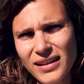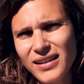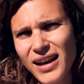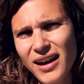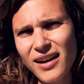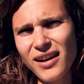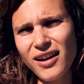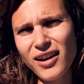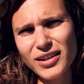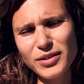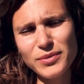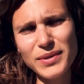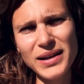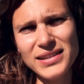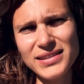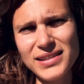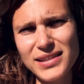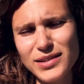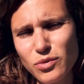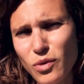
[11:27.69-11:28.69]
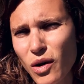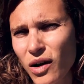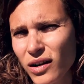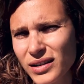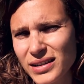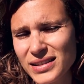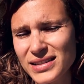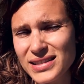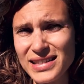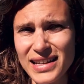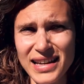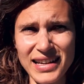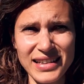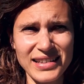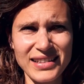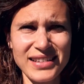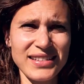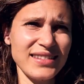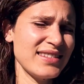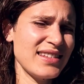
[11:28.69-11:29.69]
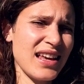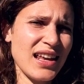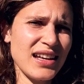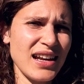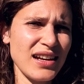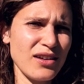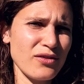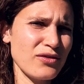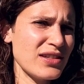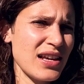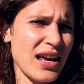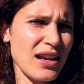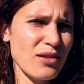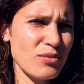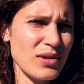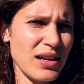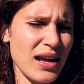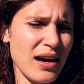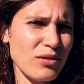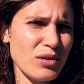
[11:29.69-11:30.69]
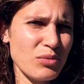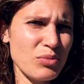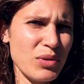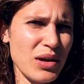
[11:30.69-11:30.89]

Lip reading: yeah, otherwise this walk is like a 10 out of 10 without a